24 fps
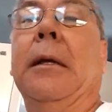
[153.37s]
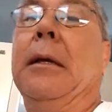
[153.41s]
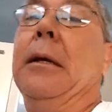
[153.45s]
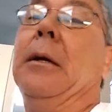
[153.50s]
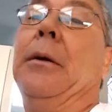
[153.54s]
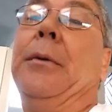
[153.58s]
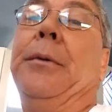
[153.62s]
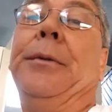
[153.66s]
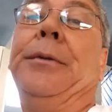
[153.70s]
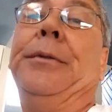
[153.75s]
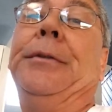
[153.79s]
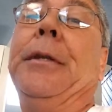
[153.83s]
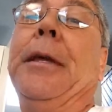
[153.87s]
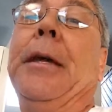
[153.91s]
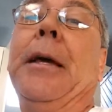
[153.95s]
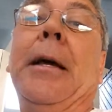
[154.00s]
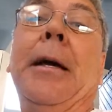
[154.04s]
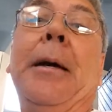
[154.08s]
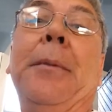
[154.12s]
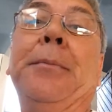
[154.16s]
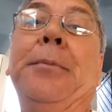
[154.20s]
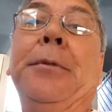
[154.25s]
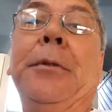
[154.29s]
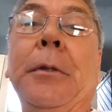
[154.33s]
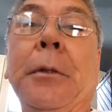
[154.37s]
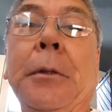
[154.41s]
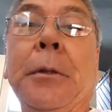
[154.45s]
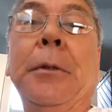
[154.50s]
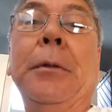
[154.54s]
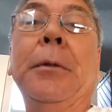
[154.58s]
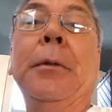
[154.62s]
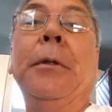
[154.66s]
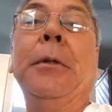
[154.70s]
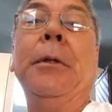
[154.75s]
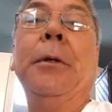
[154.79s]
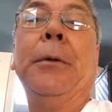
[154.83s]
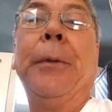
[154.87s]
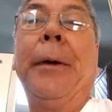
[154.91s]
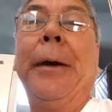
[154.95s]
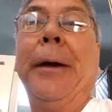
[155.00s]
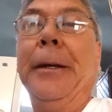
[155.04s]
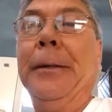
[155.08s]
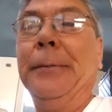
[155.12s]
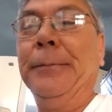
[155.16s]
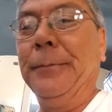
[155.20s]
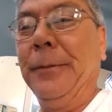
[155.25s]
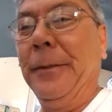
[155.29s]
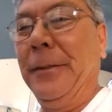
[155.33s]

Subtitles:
I was absolutely right.